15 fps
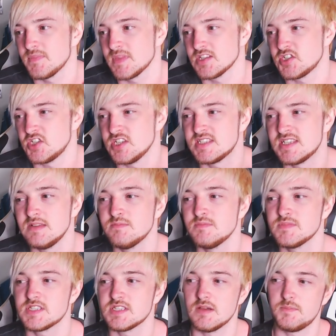she
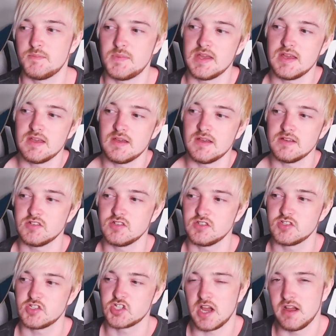seems a bit
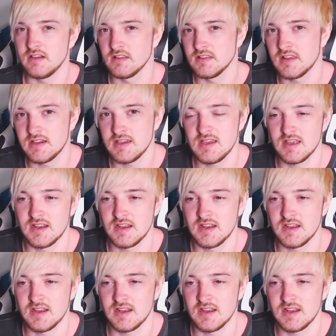childlike,